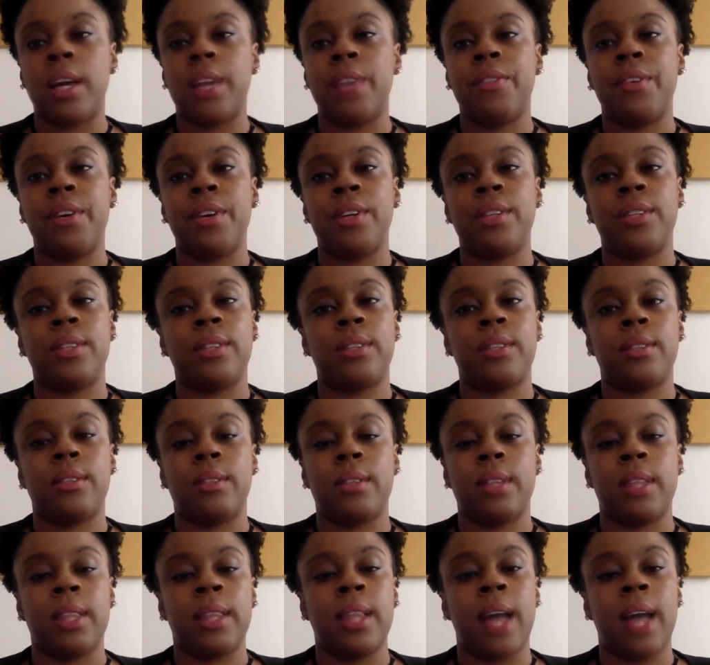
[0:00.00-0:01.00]
There's
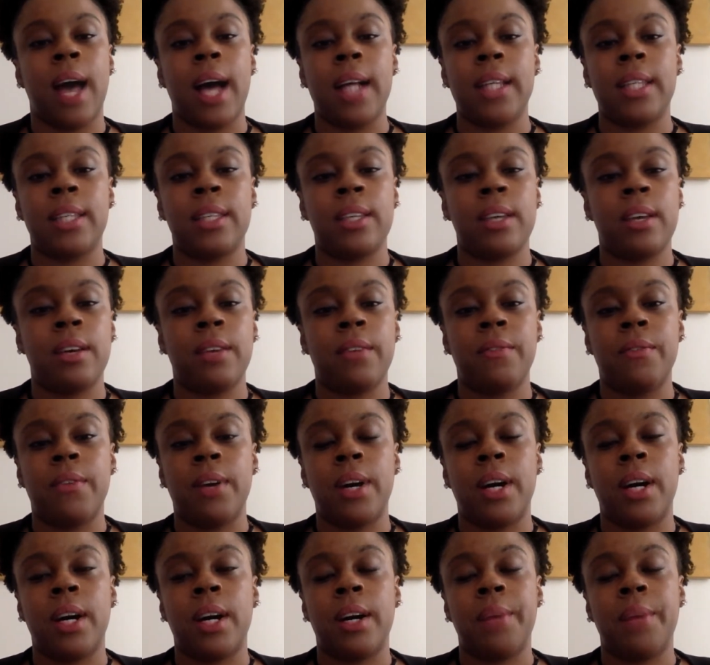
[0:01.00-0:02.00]
lots
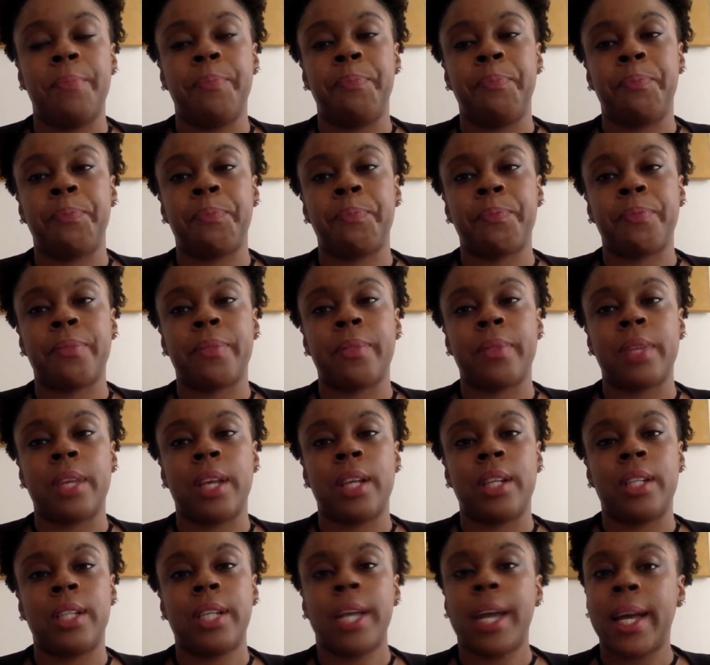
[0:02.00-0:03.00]
of
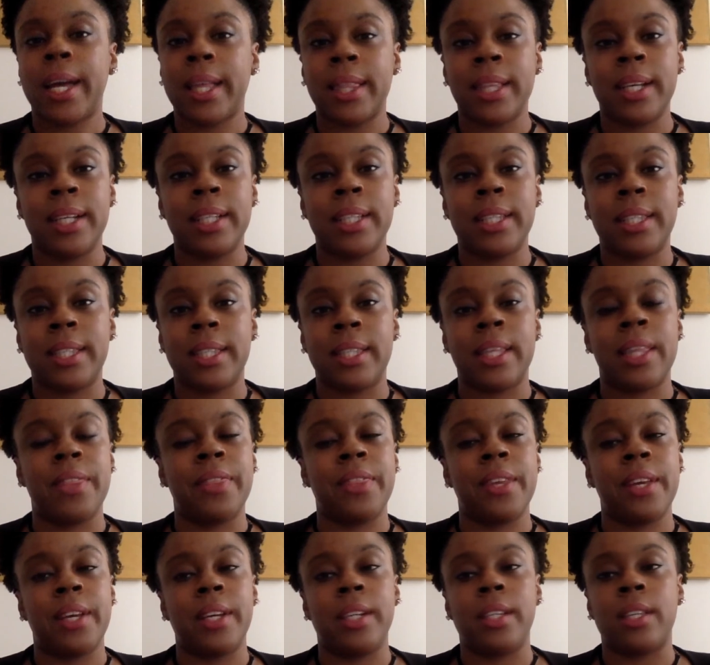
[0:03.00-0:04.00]
checklists and
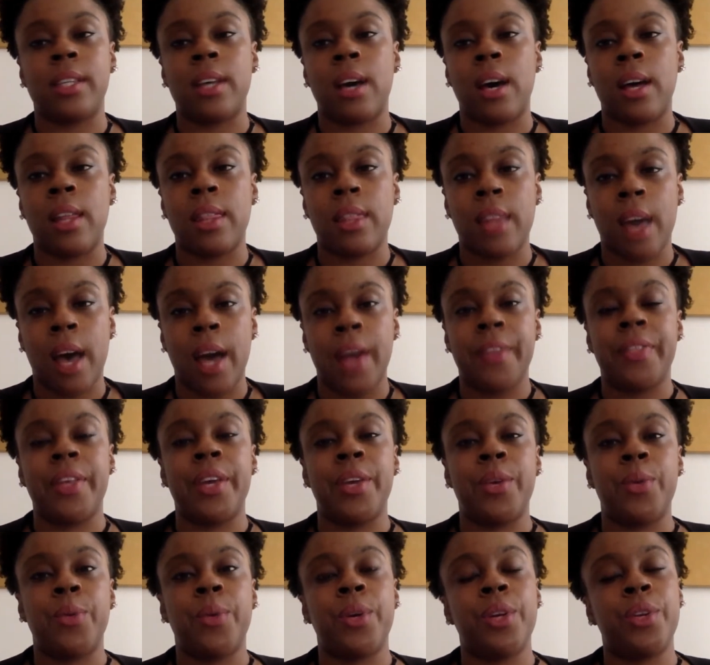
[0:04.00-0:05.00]
things online
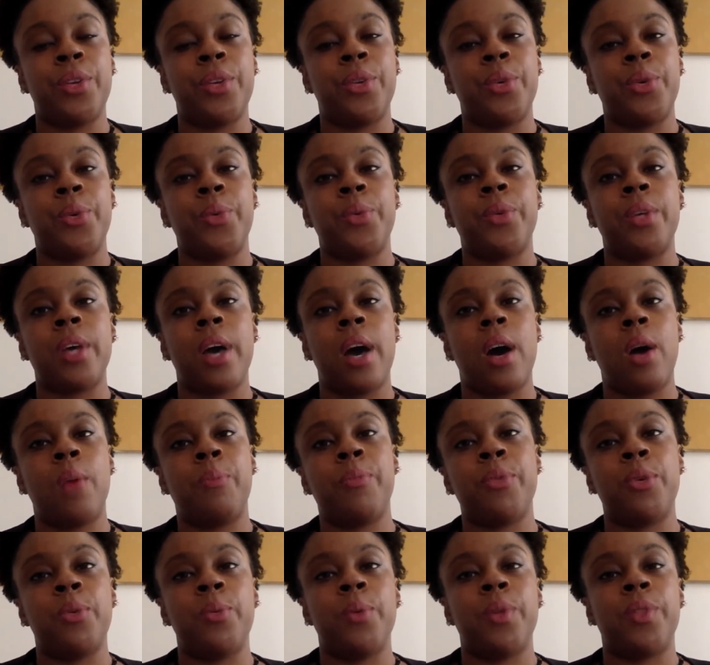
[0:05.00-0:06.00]
that you can do to
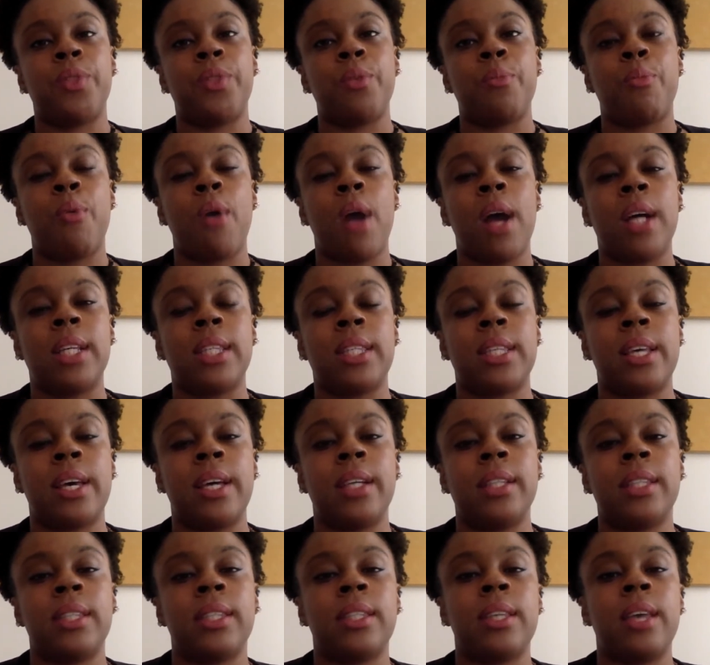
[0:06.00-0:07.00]
help you with the
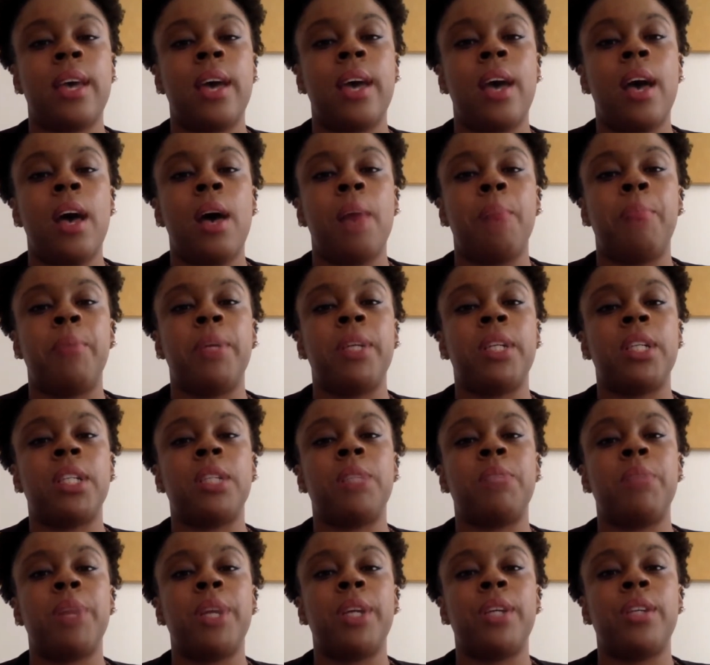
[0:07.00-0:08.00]
process, but
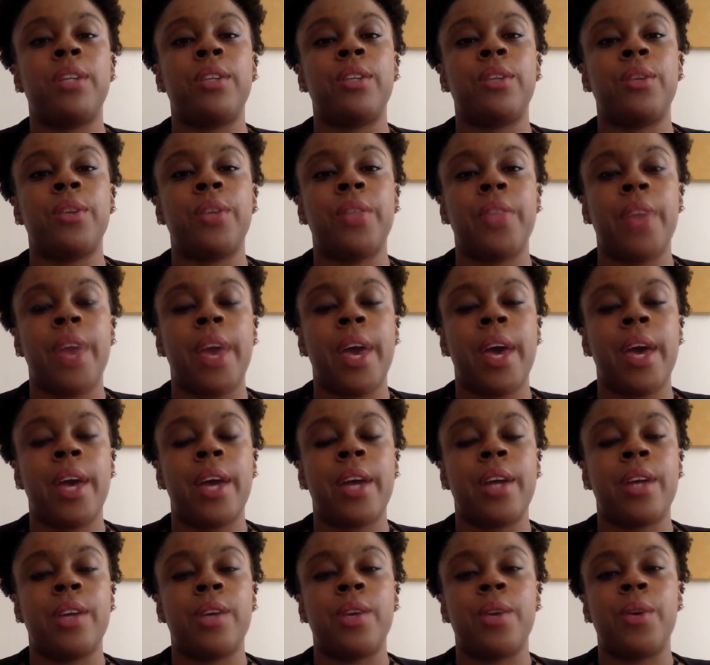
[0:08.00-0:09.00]
just make sure
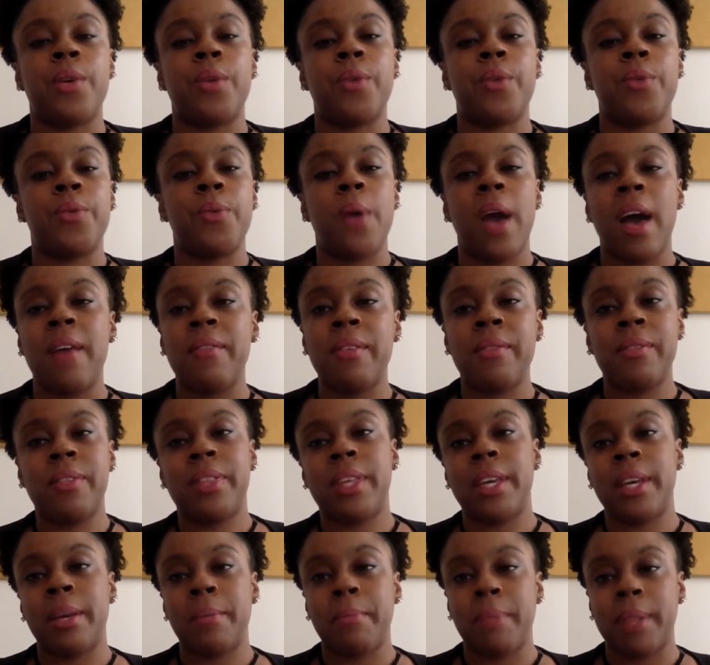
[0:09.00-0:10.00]
that you have
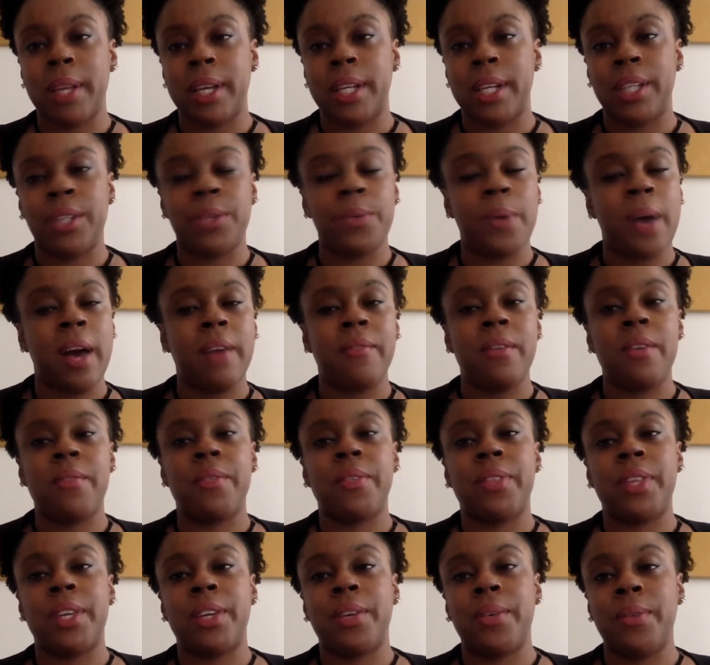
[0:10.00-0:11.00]
everything in place, you have
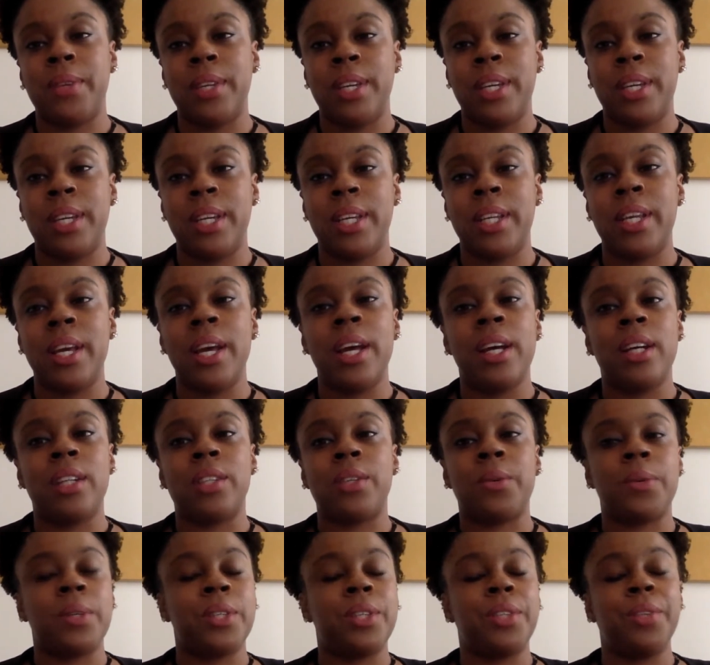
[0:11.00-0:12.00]
everything you need,
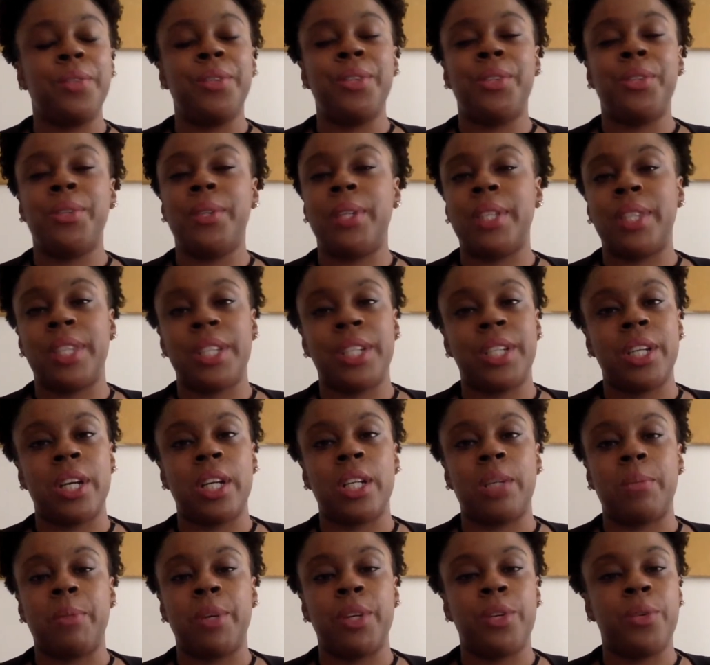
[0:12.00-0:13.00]
so as soon as you get the
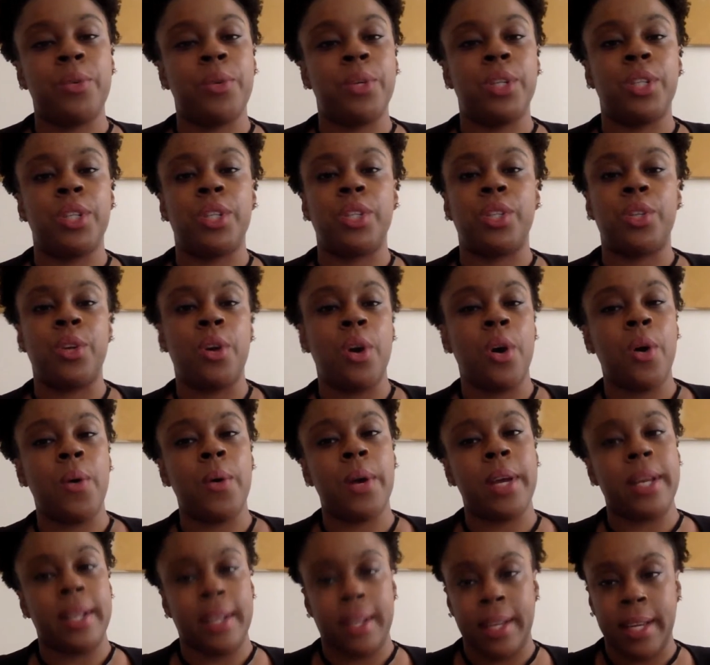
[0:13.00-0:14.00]
judgment, you can just go
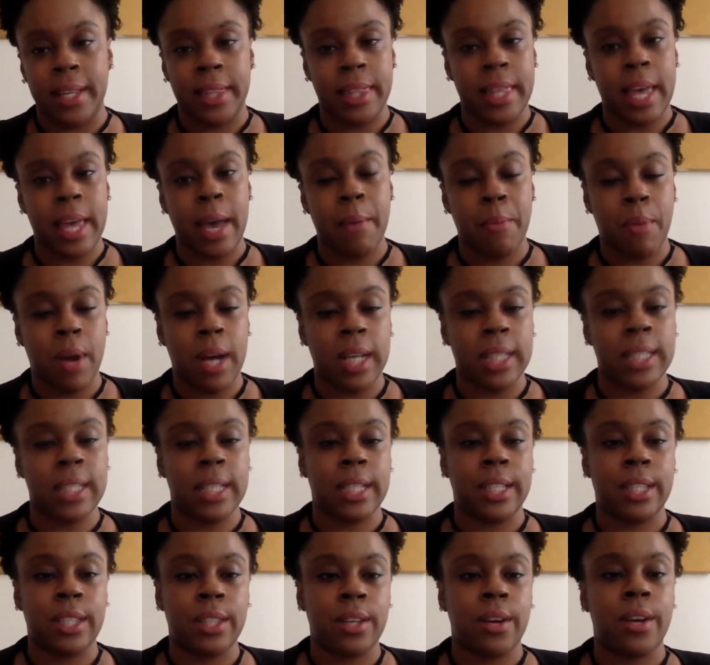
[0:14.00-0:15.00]
and get that
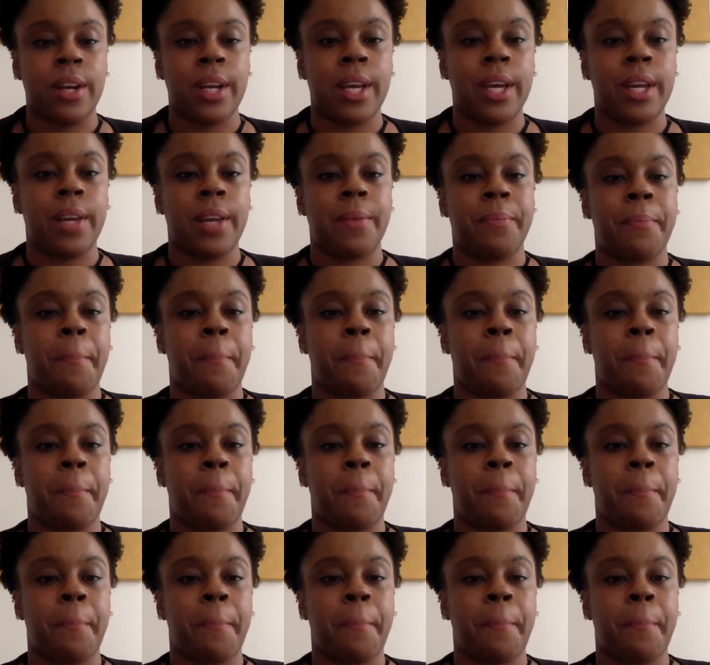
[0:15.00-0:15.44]
process started.